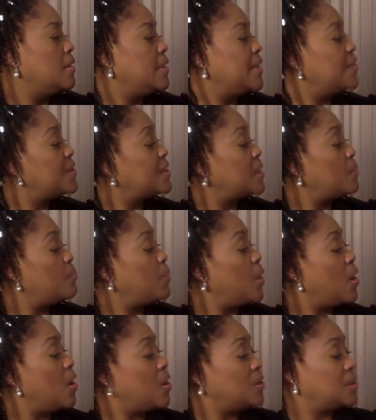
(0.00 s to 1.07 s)
"There's a
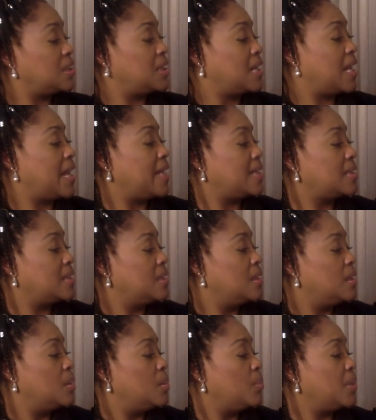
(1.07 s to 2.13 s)
ball tonight,
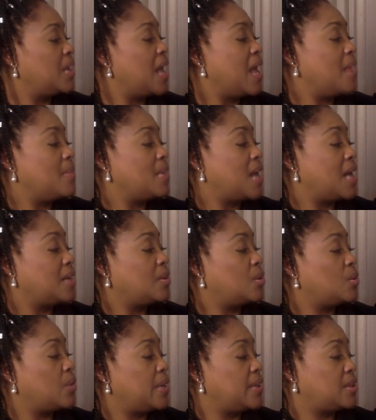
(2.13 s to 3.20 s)
but I am not
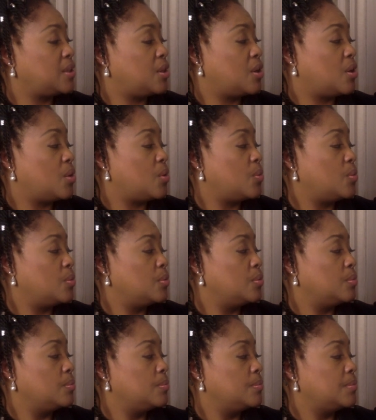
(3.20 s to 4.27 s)
going to go,"
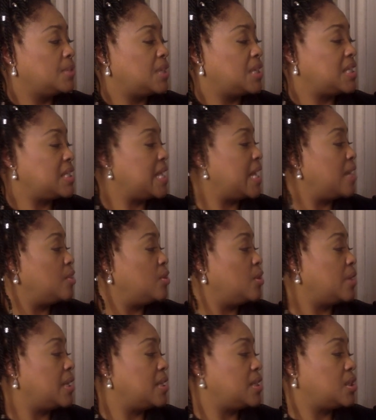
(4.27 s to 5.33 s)
she said,
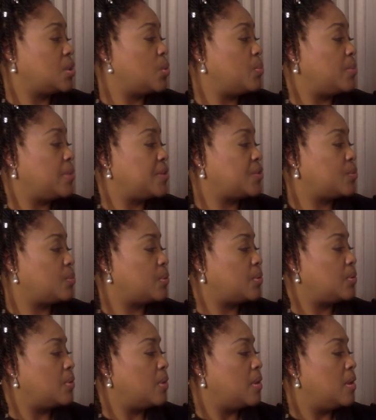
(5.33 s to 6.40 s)
looking so
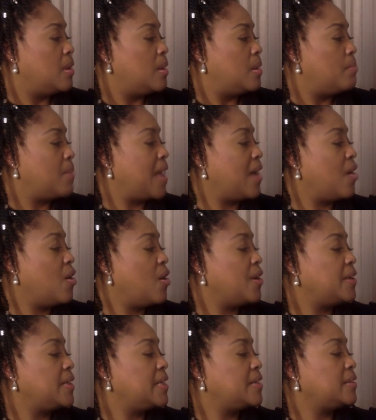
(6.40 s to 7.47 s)
miserable. My
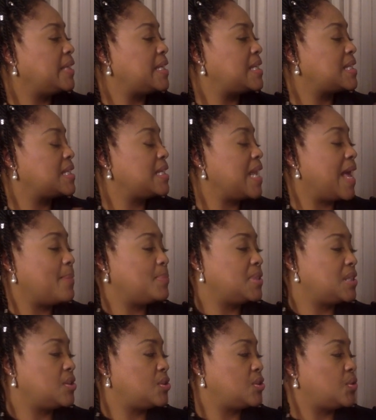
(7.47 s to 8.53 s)
heart nearly snapped
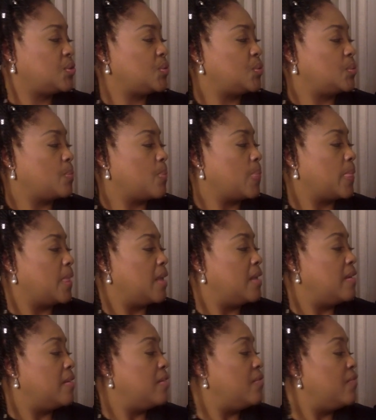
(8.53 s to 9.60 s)
in two.
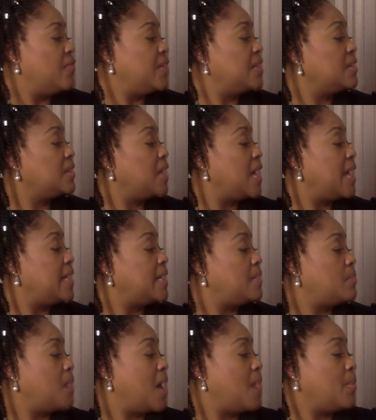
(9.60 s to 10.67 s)
"Fidelin
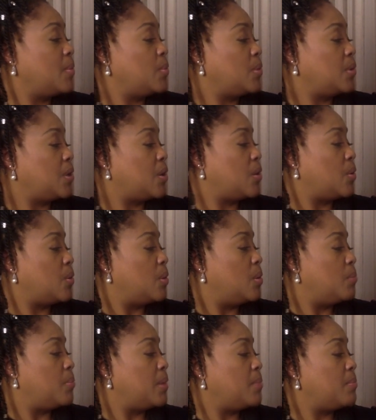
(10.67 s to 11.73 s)
and Mama will go,
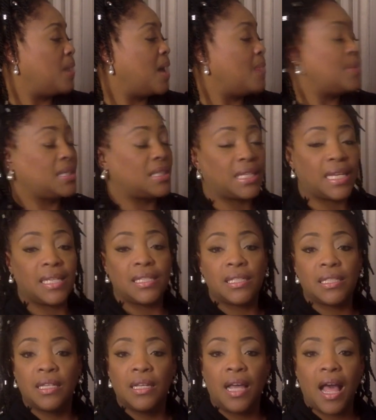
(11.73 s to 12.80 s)
but Mama
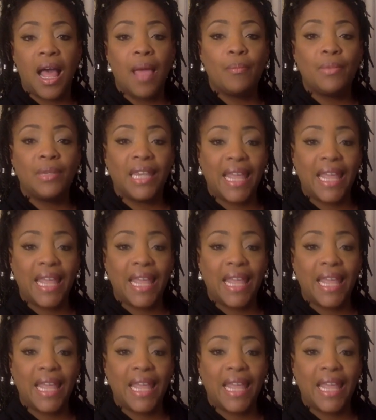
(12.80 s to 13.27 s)
says I'm